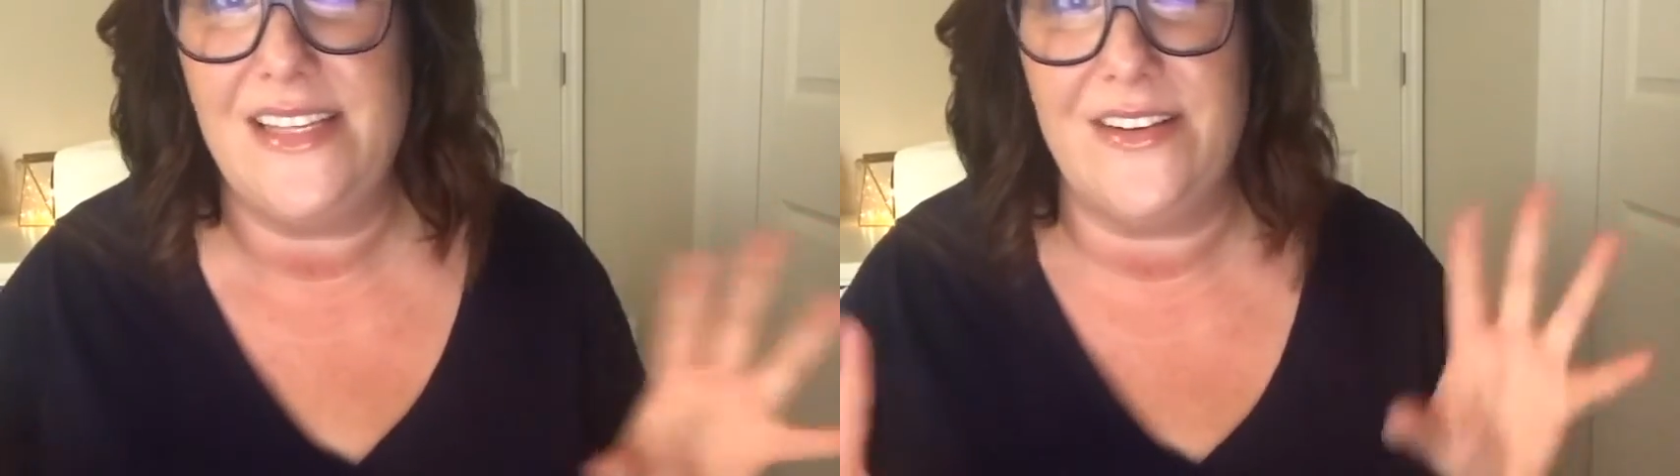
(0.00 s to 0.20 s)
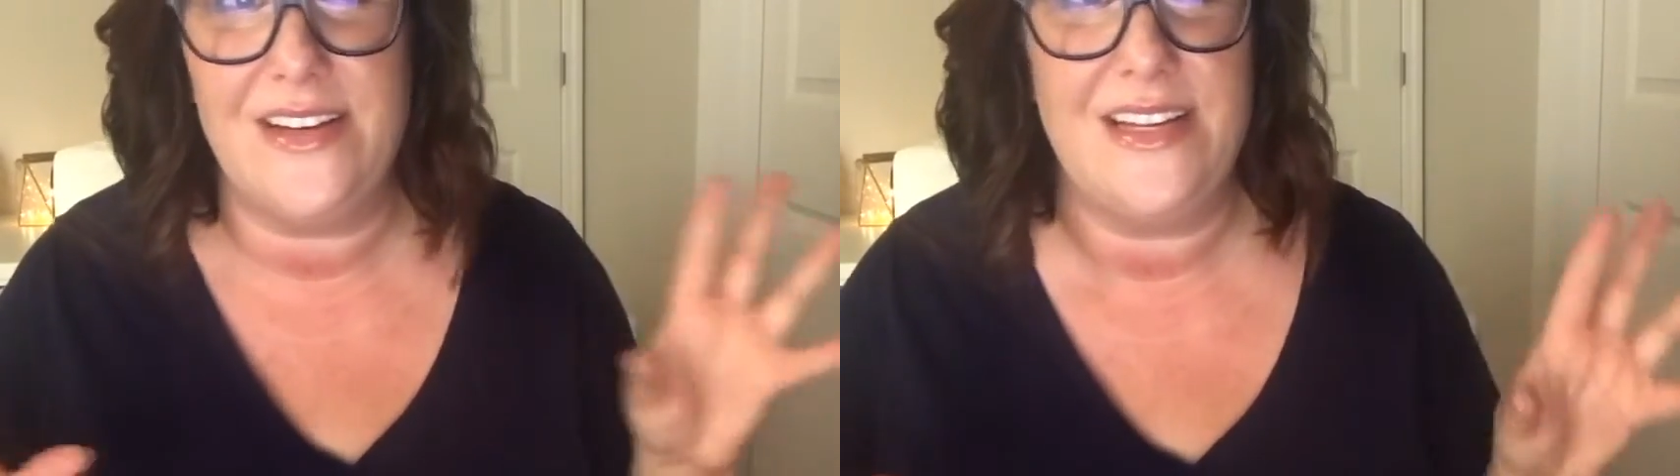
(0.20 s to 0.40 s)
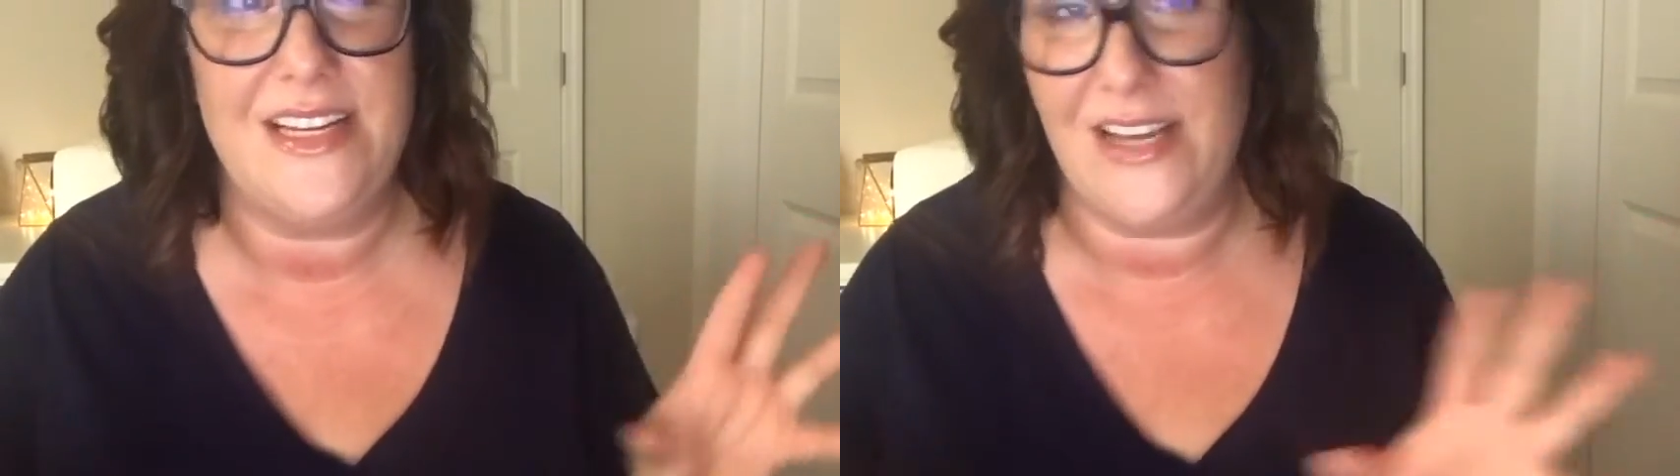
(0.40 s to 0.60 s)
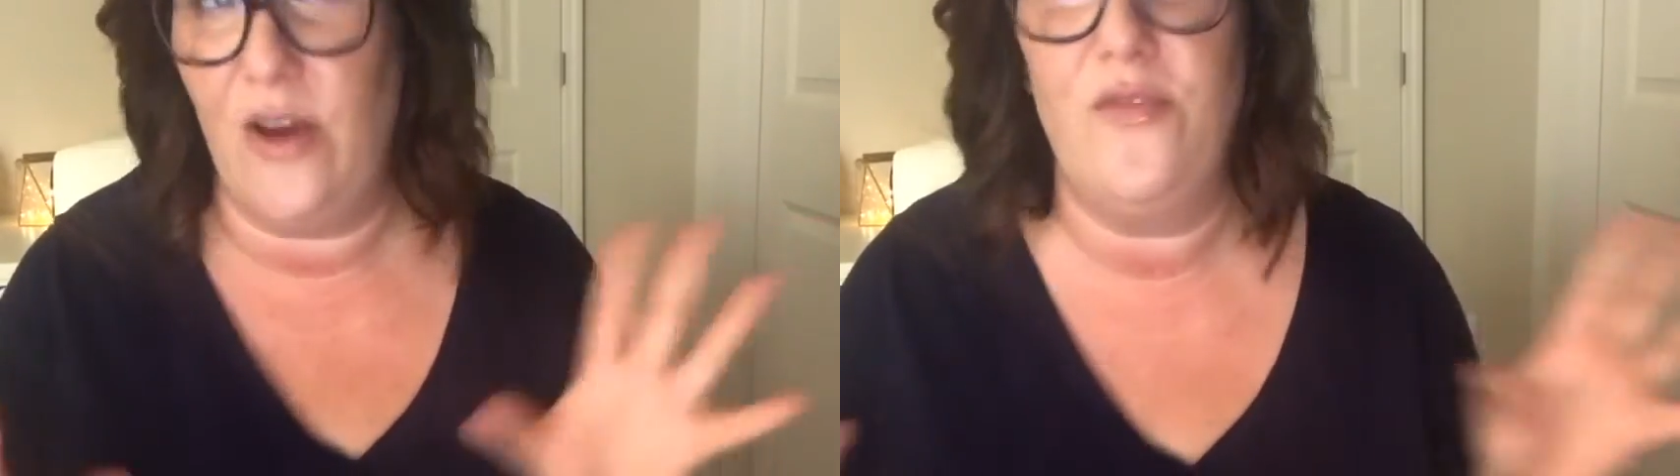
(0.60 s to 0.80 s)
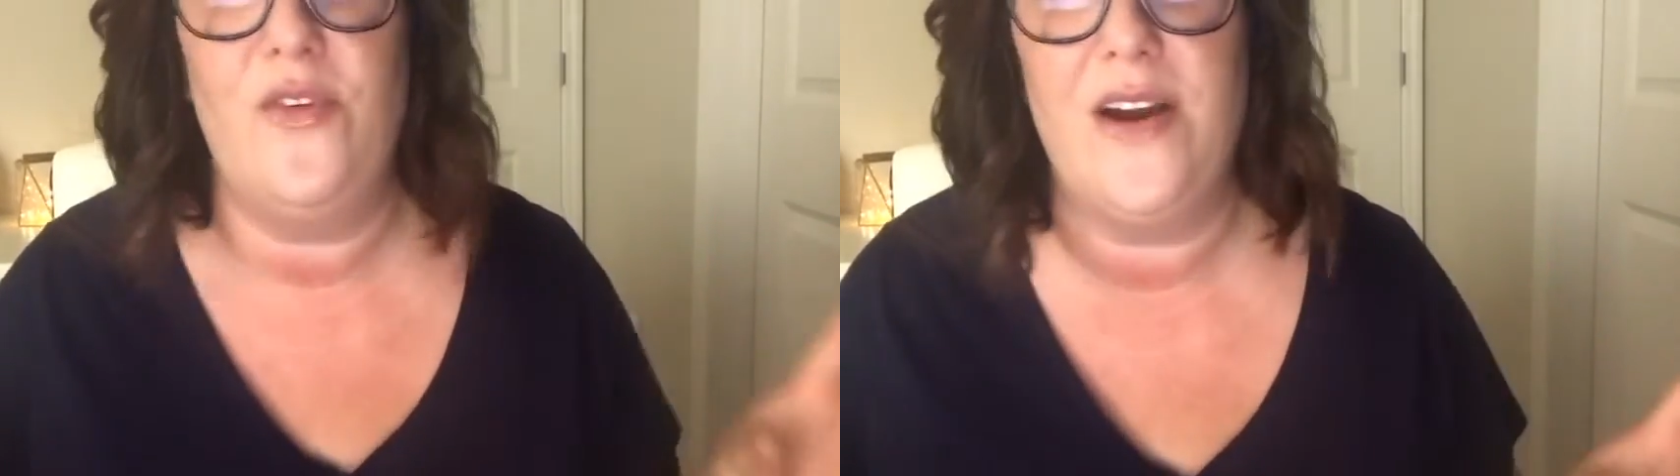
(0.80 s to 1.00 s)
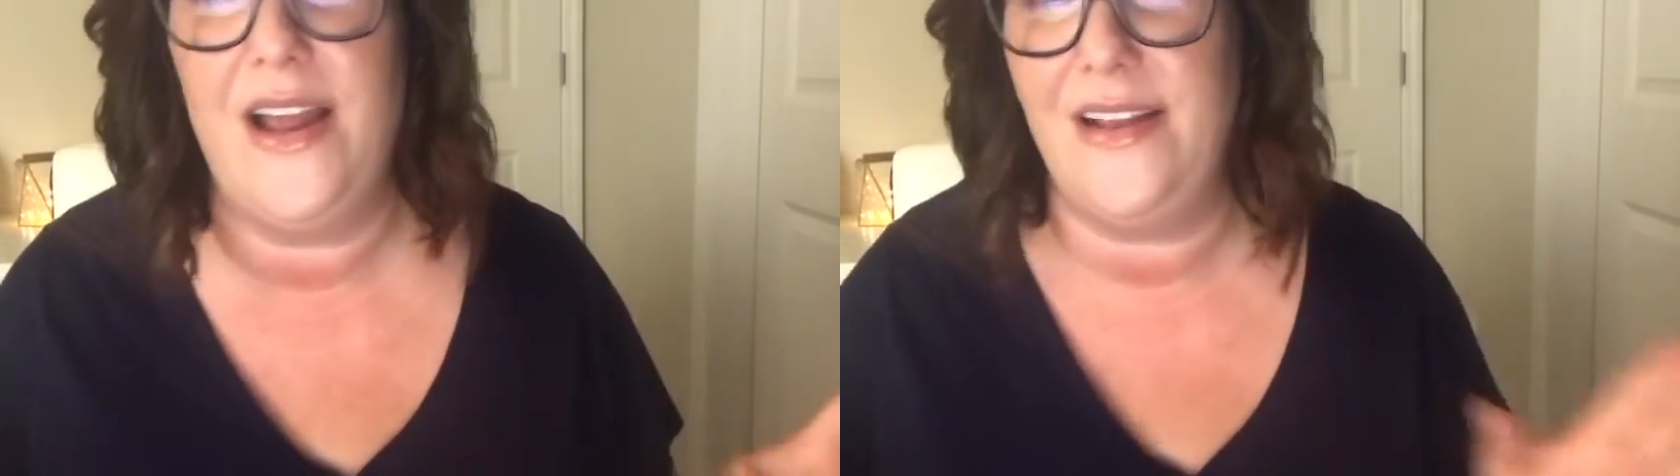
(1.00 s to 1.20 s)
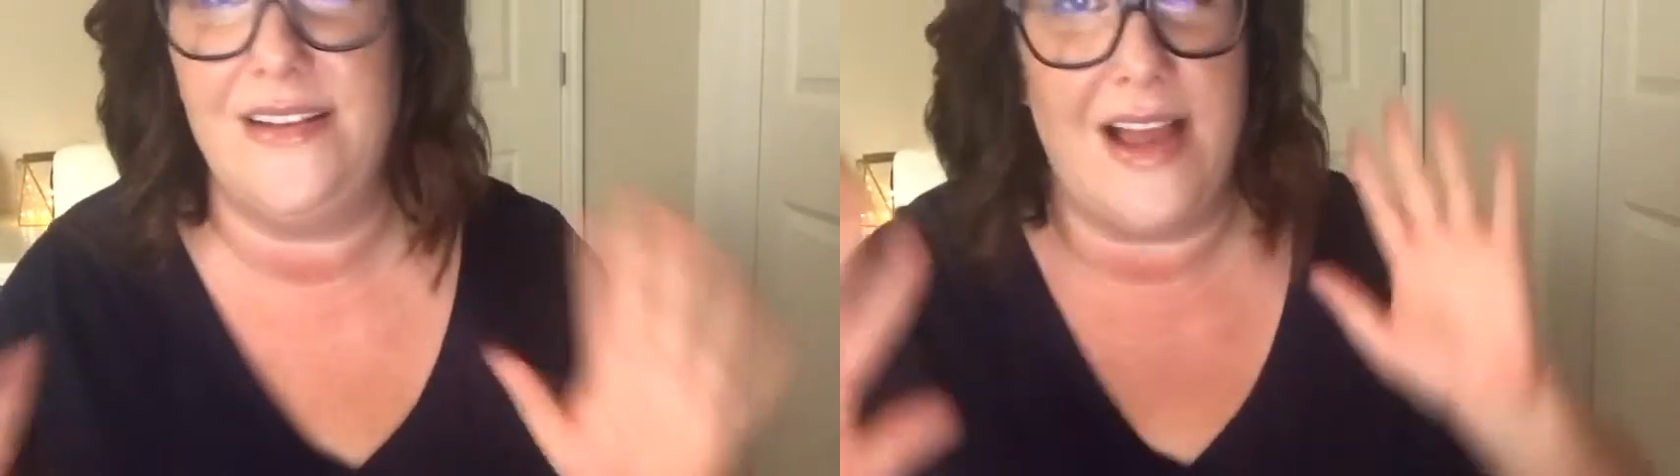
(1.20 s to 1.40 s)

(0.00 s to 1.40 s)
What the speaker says: and go for it.